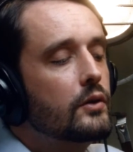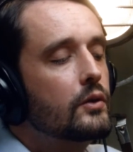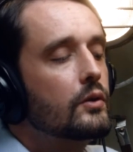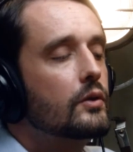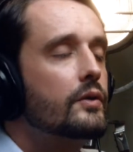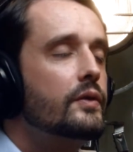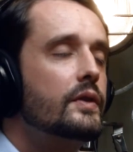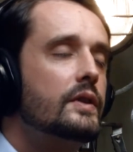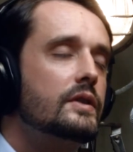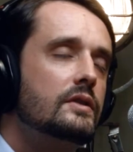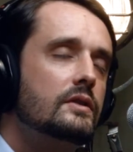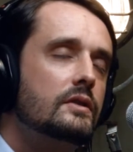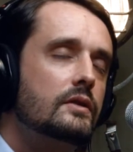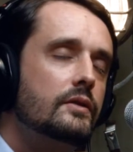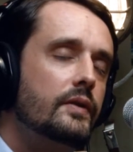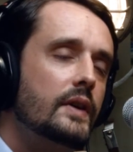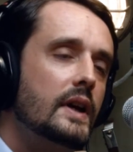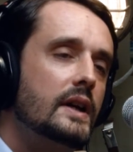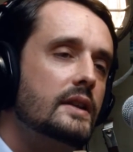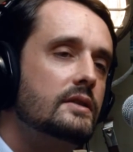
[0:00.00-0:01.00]
know if this is
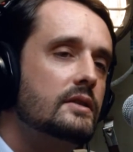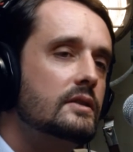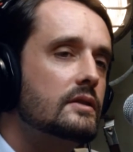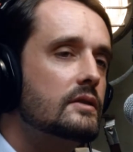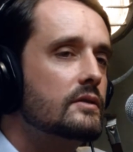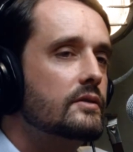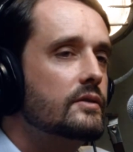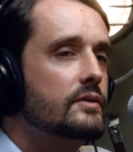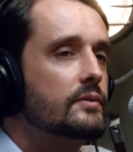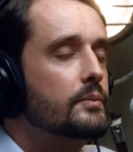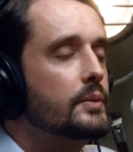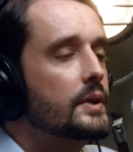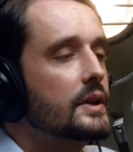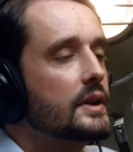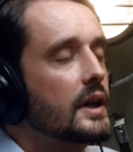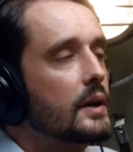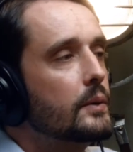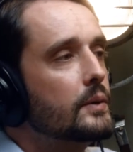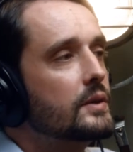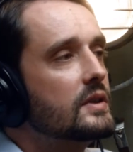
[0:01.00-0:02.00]
offensive, but
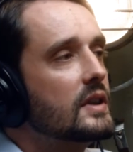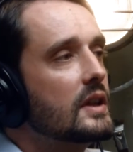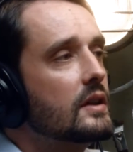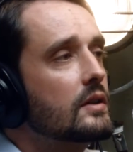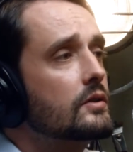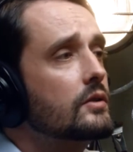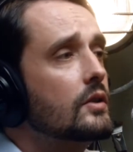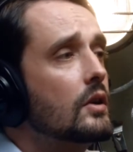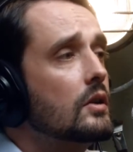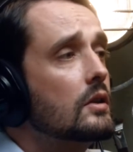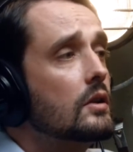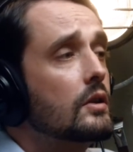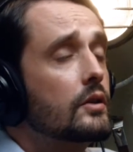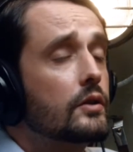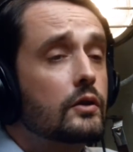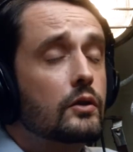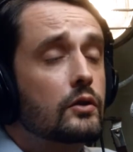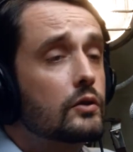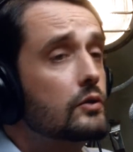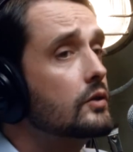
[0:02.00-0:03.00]
I would say there's not a lot
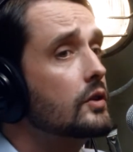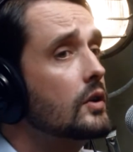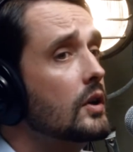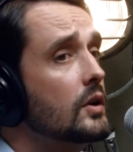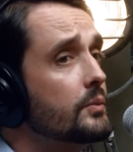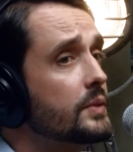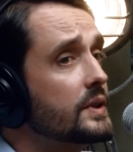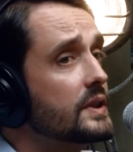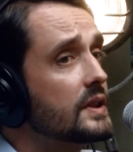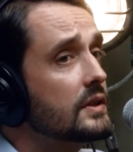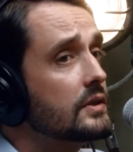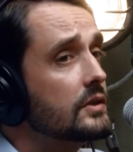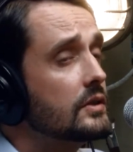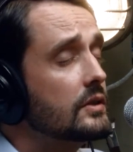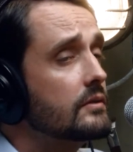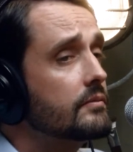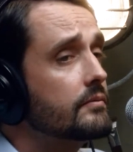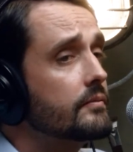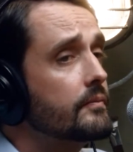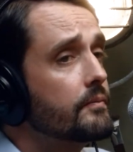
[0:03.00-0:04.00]
of good
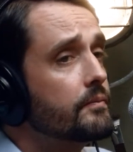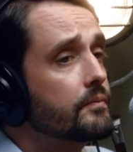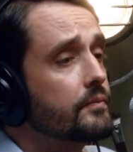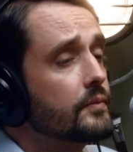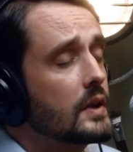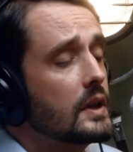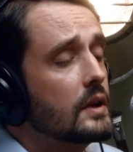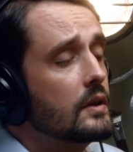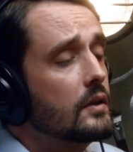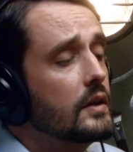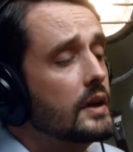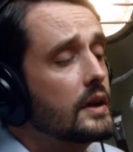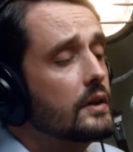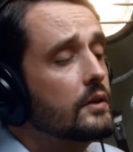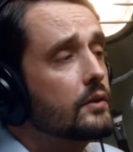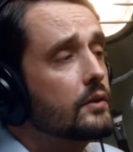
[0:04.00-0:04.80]
competition. I don't.